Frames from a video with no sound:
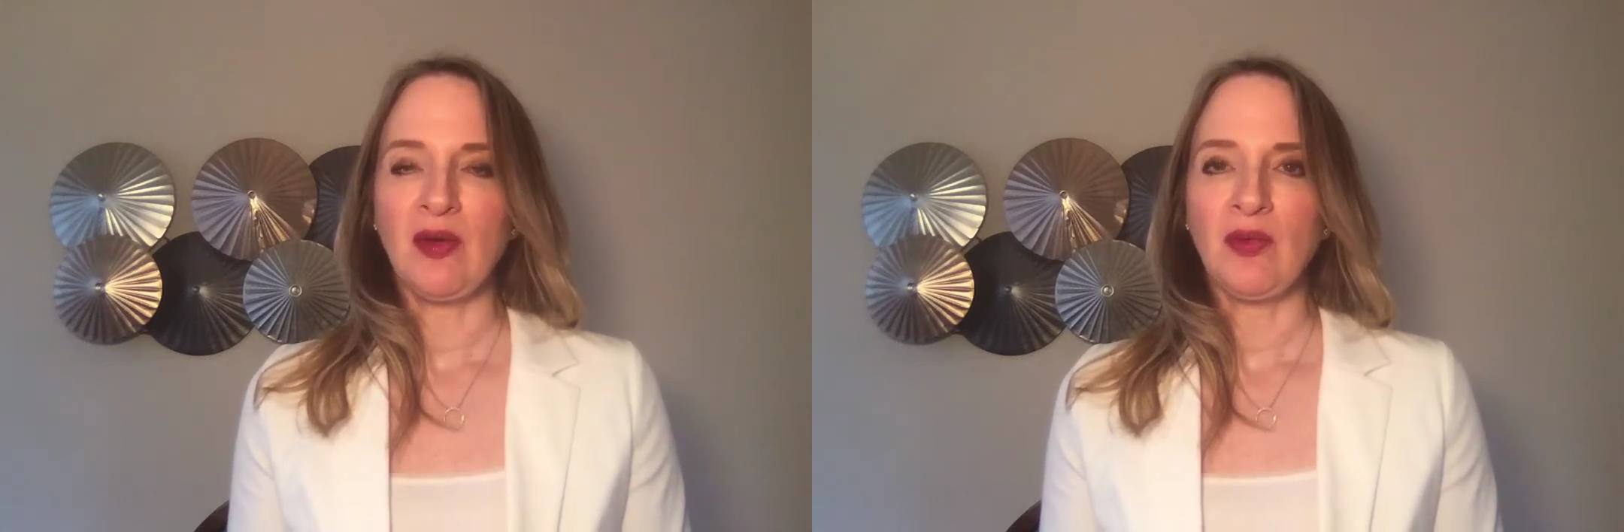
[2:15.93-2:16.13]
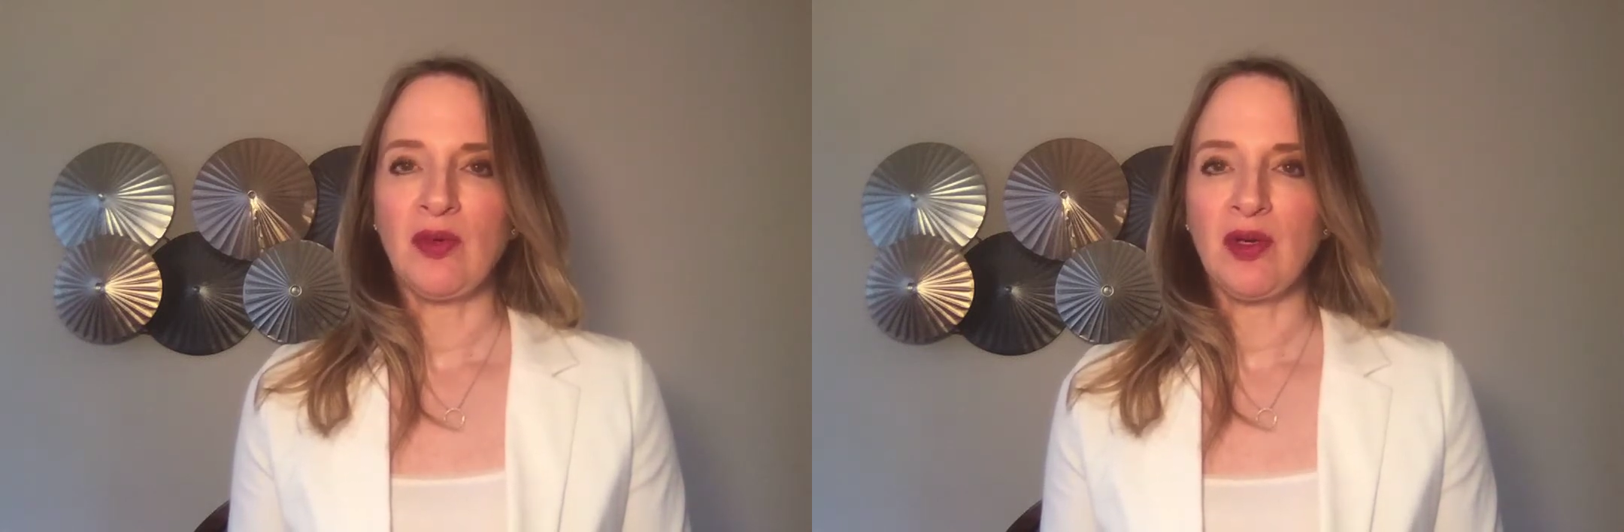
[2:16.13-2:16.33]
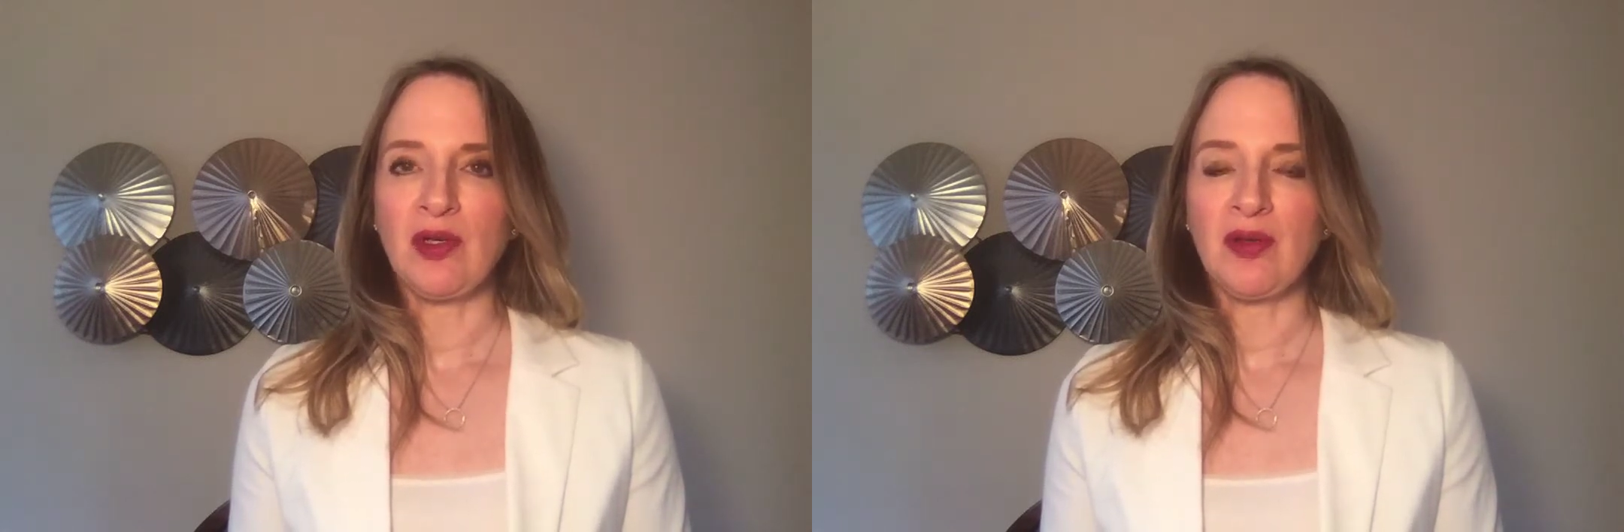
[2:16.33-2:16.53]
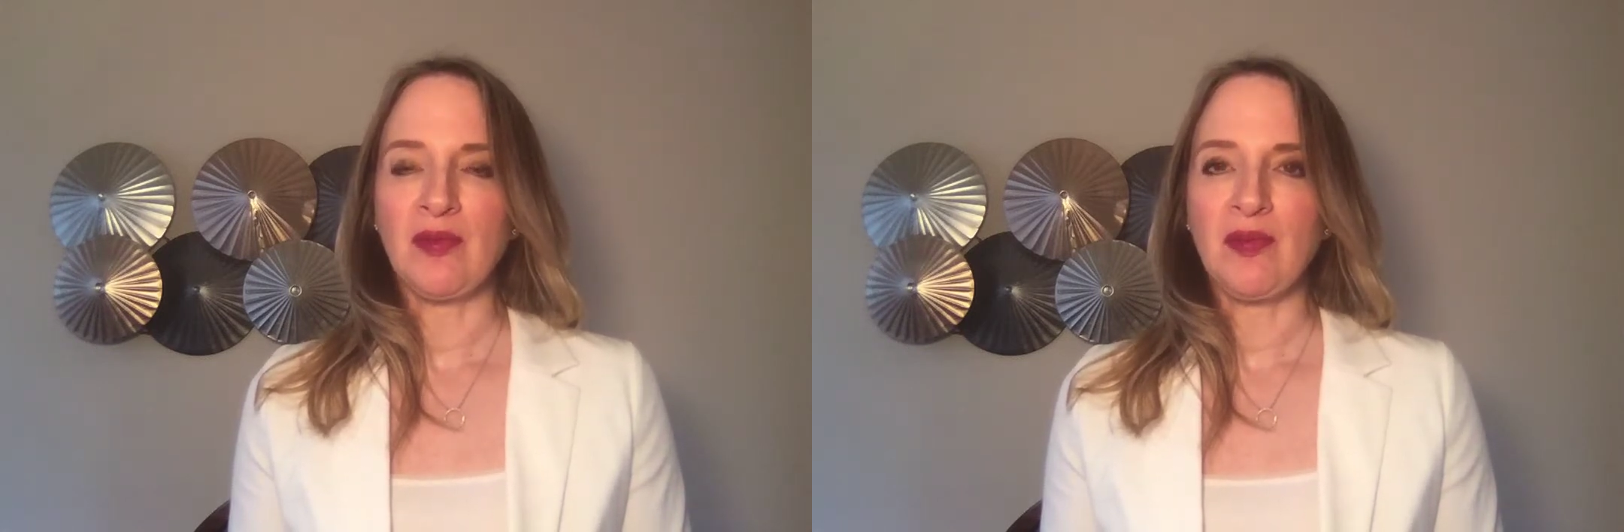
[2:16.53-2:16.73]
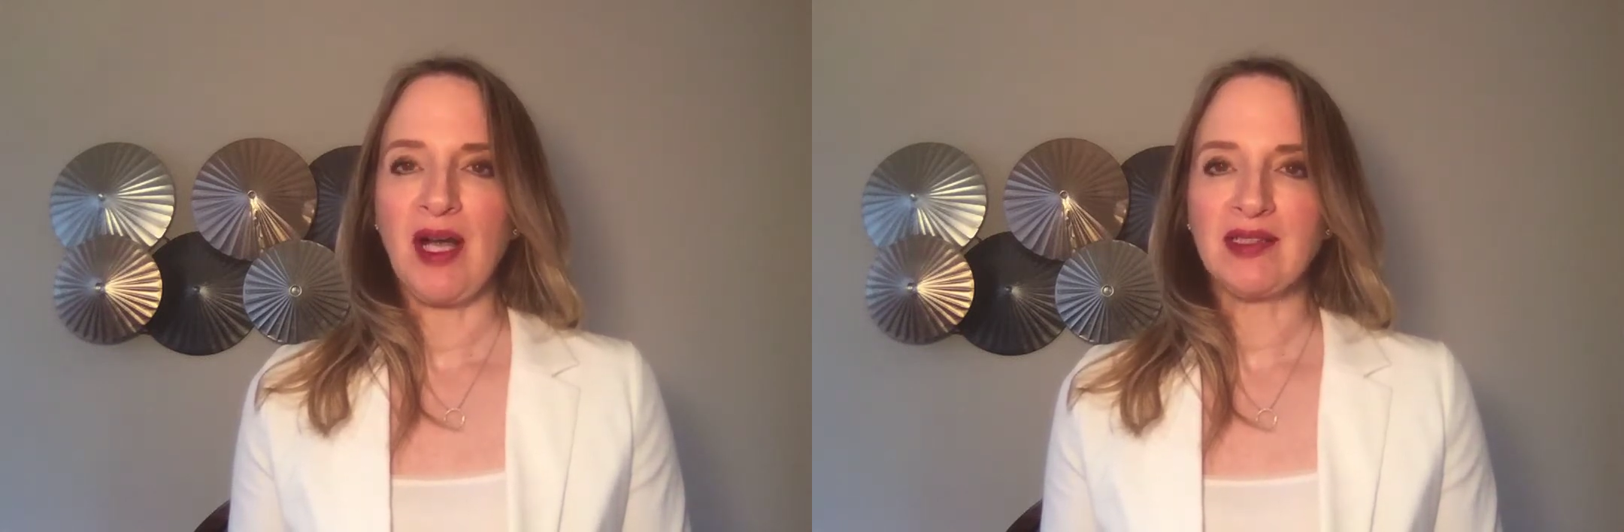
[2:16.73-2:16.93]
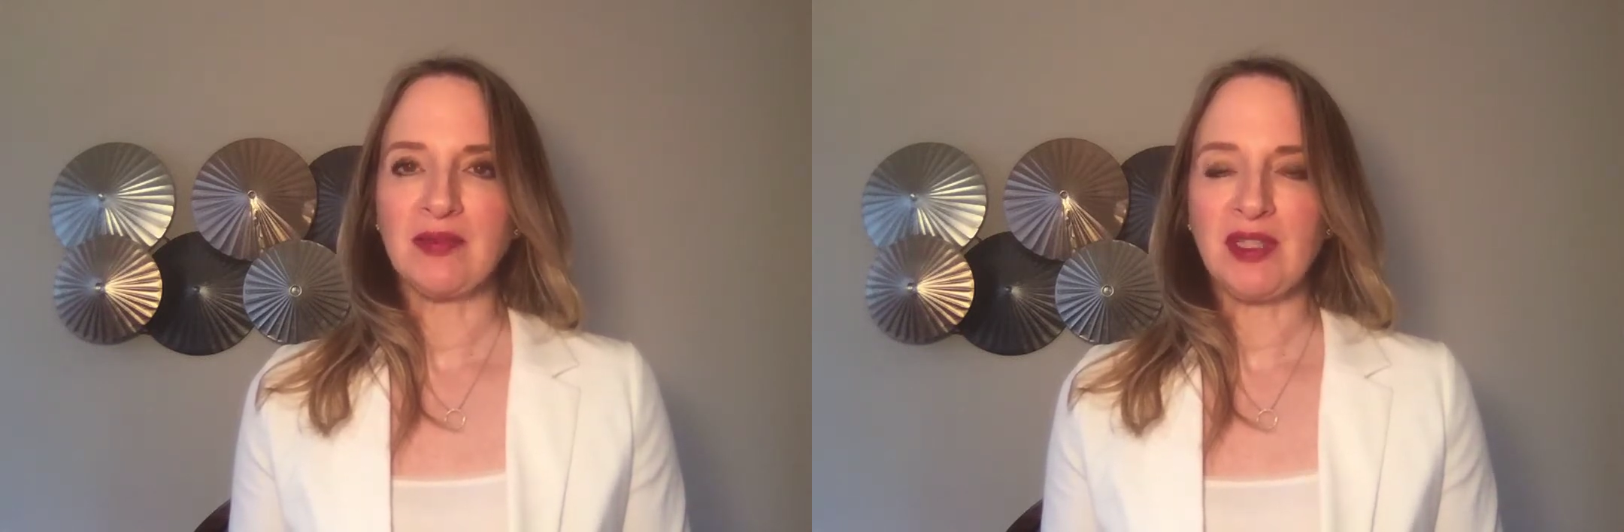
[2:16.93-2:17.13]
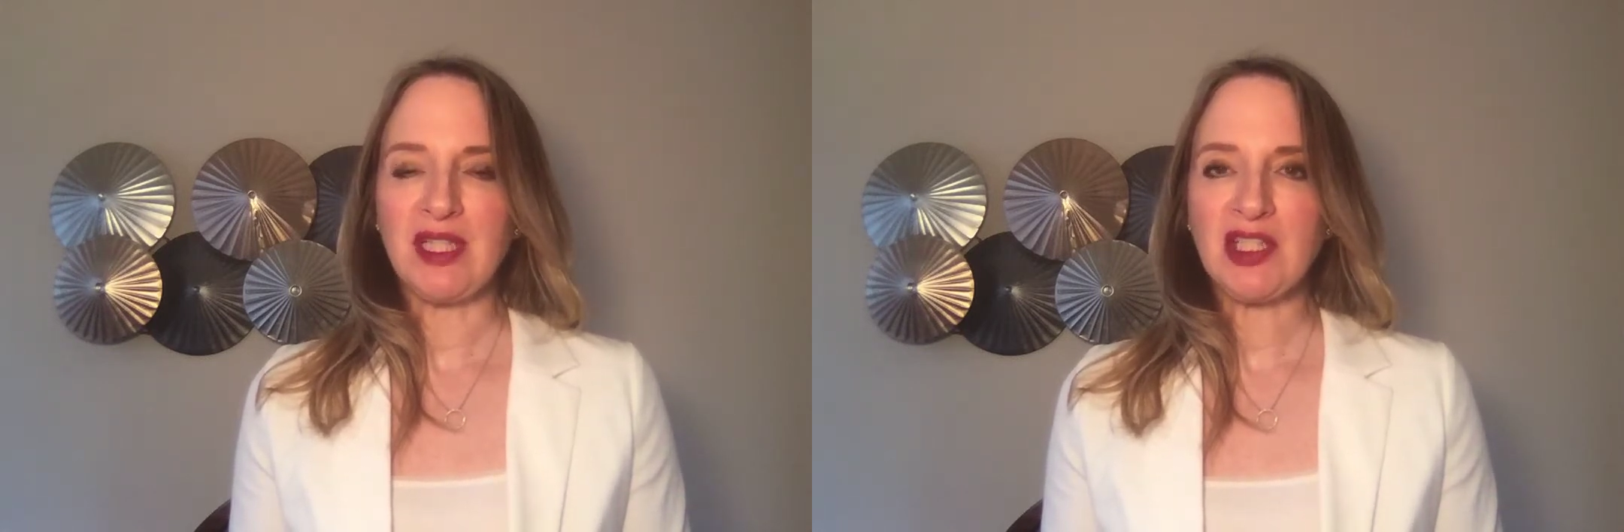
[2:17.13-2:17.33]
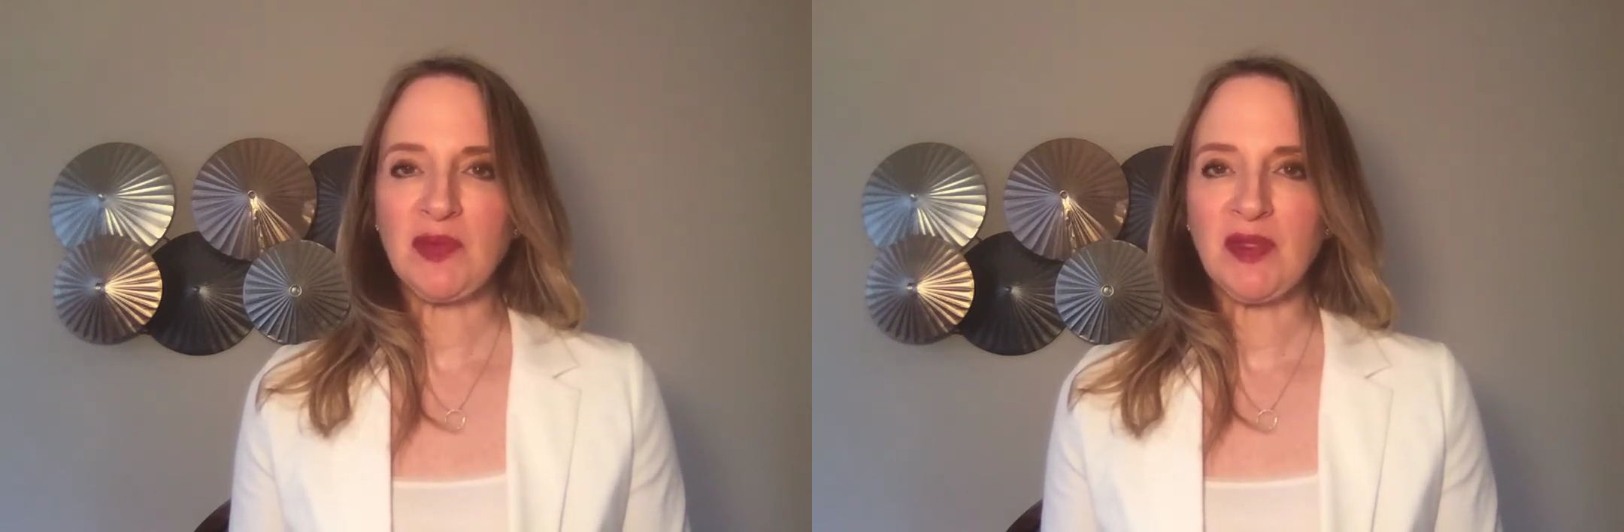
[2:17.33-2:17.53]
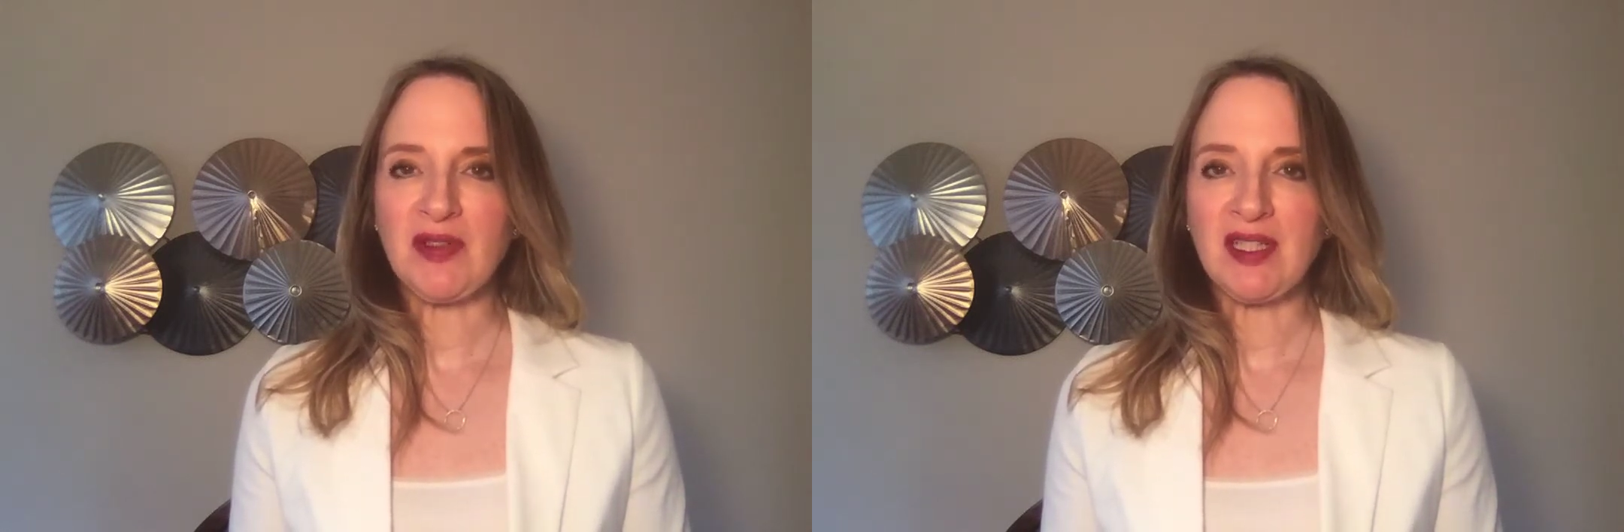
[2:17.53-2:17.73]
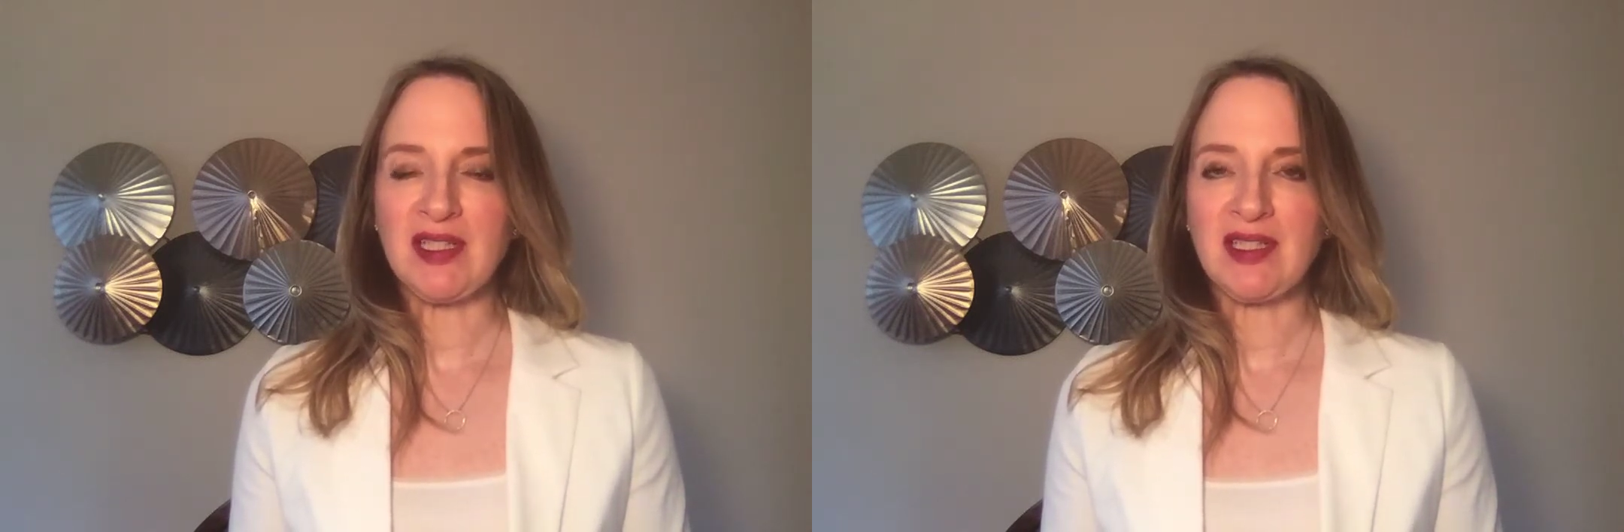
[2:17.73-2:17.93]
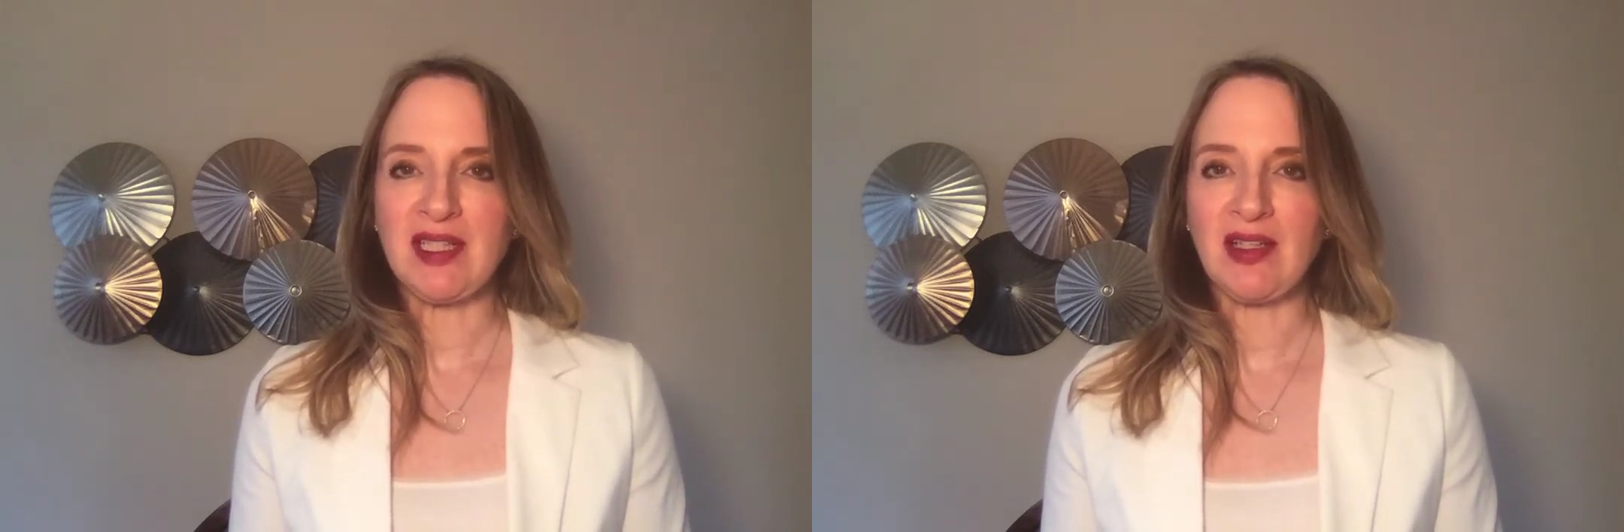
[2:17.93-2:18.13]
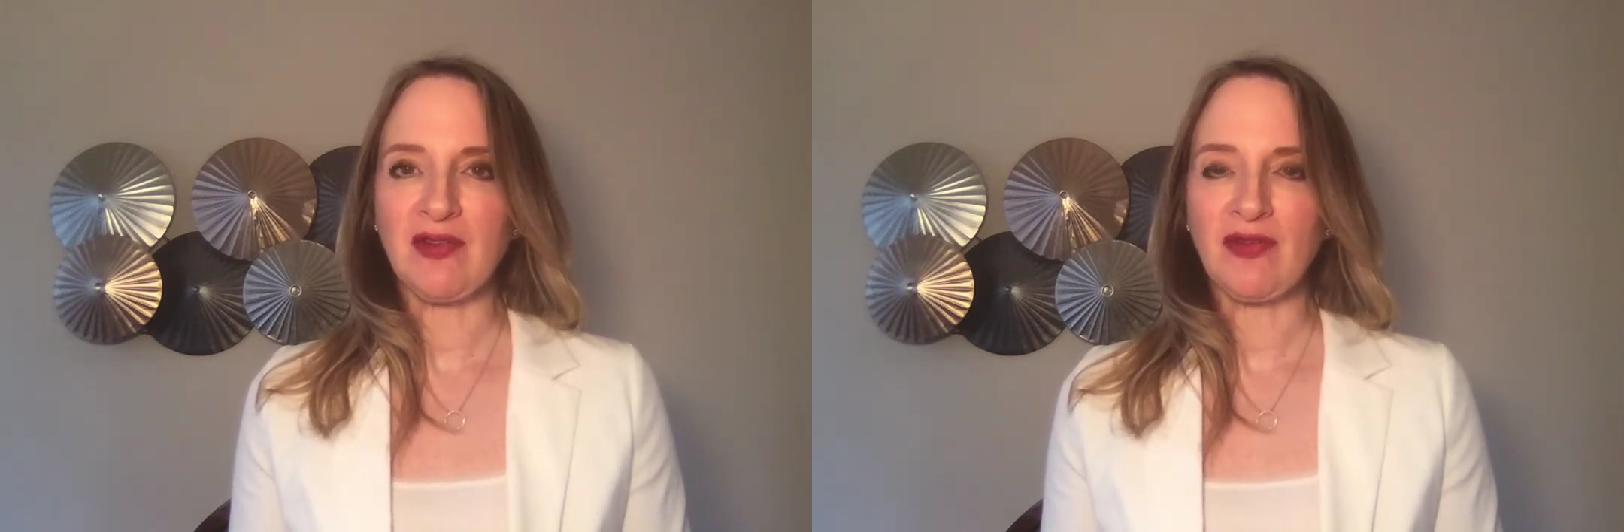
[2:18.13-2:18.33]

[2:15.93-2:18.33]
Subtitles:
were possibly experiencing